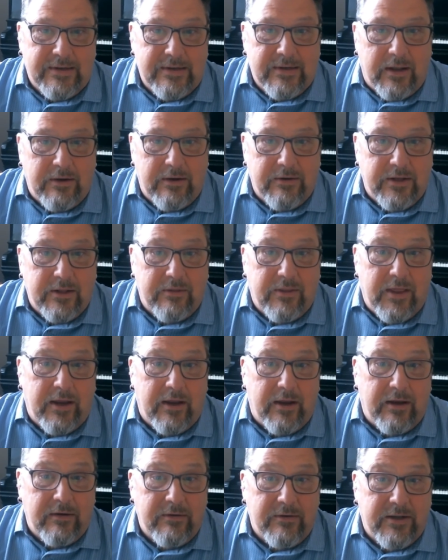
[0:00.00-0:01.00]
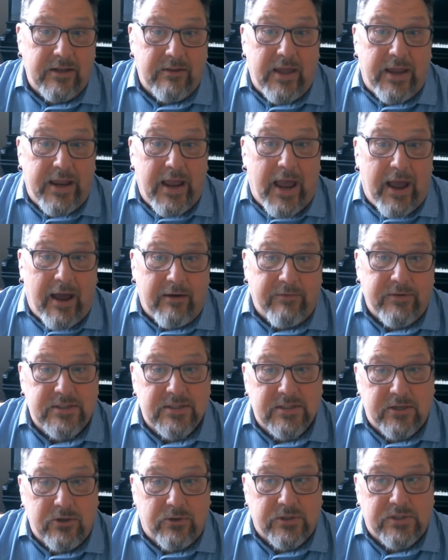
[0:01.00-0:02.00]
And did they have a
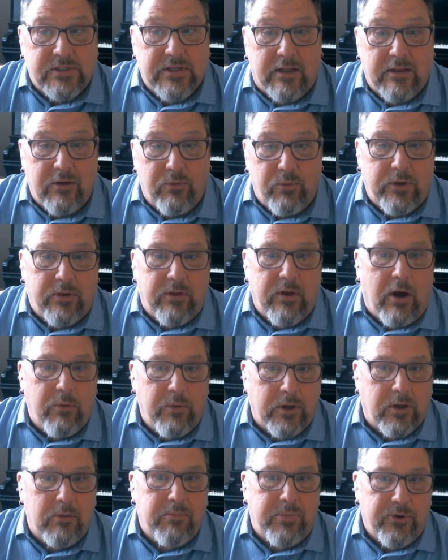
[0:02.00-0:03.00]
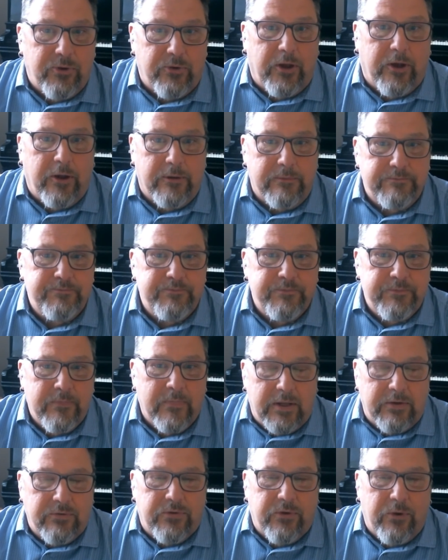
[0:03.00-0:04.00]
skill set that we thought we could build on?
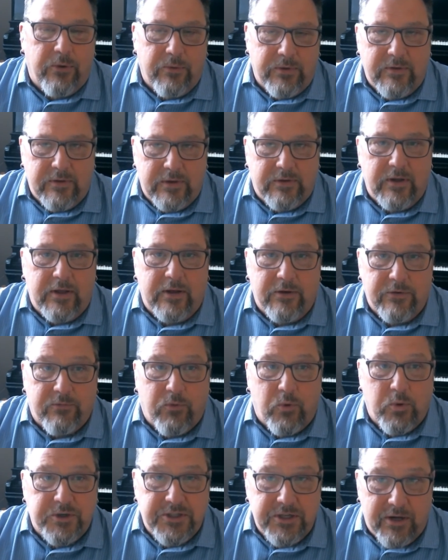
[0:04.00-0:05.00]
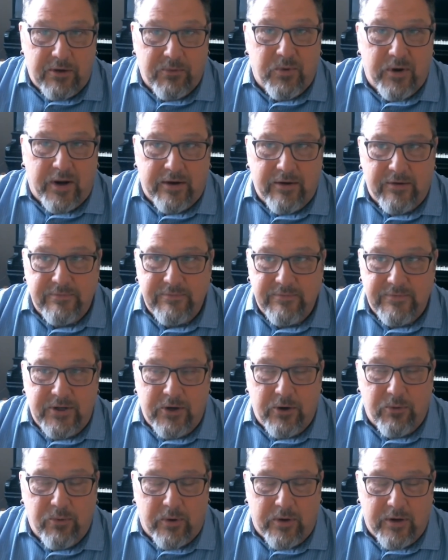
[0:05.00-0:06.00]
And so it is fortunate we're at
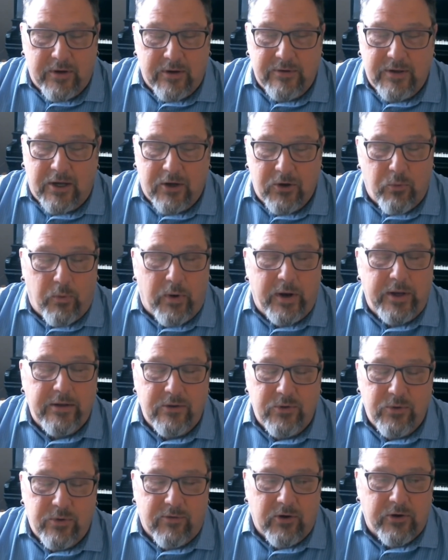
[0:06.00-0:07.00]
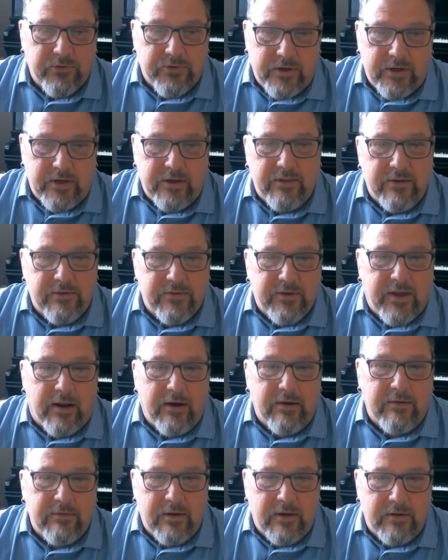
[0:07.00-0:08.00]
a great university that's
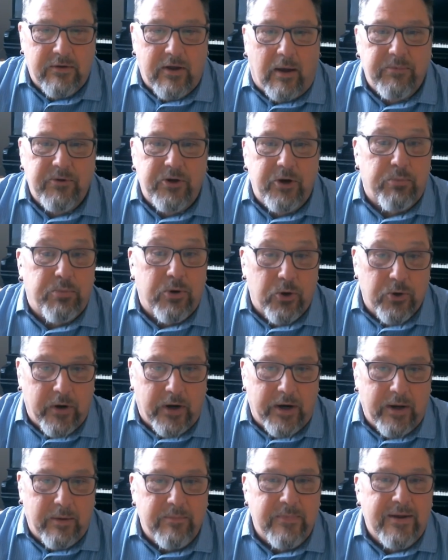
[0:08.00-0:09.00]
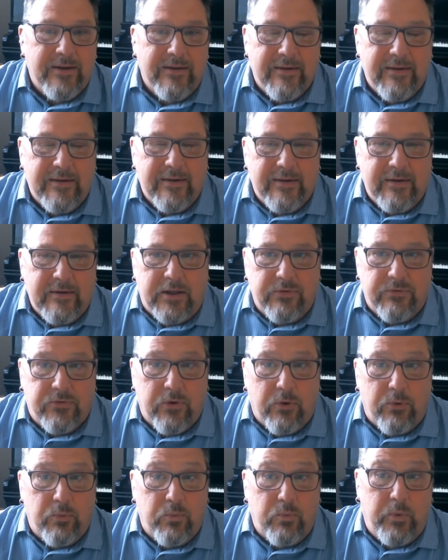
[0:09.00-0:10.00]
got a top tier program. And
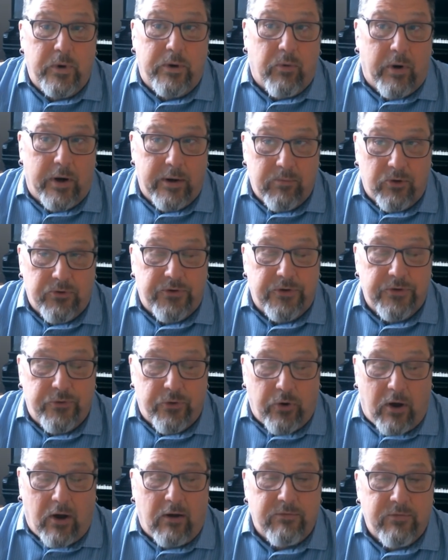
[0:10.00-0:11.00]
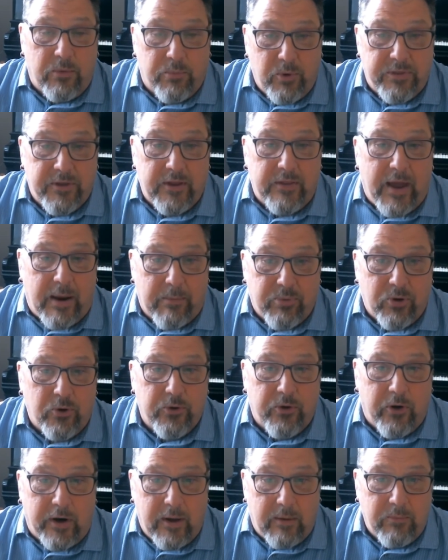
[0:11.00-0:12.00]
so we were able to draw from within that
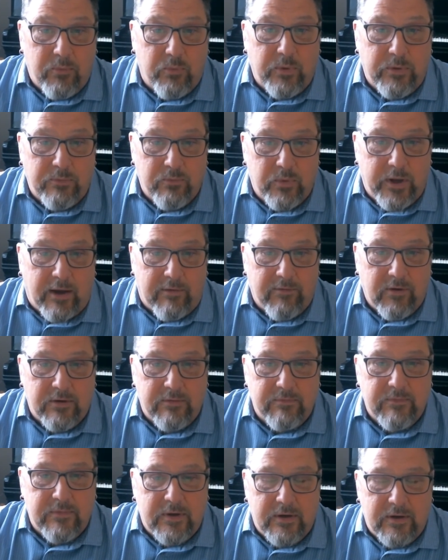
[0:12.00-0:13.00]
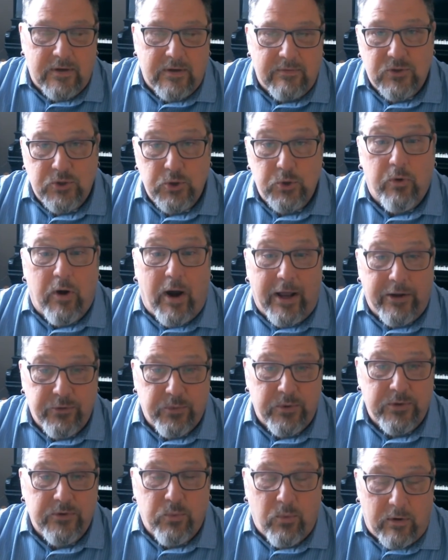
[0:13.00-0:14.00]
program. We have two
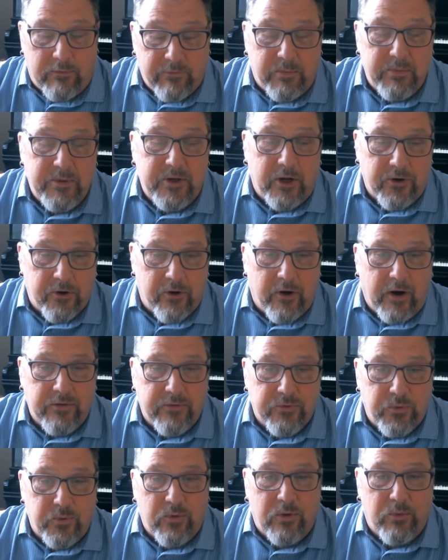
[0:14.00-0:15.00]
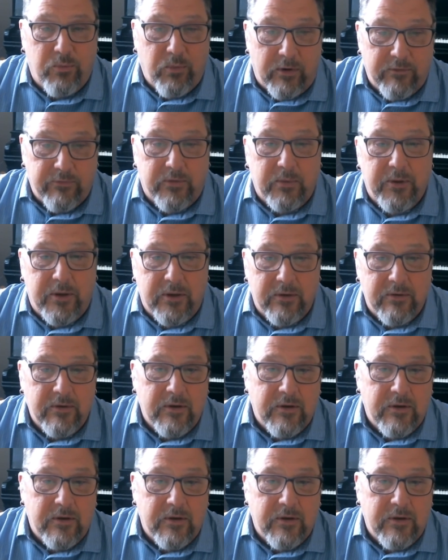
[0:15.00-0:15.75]
graduates, one from the undergrad school and one from the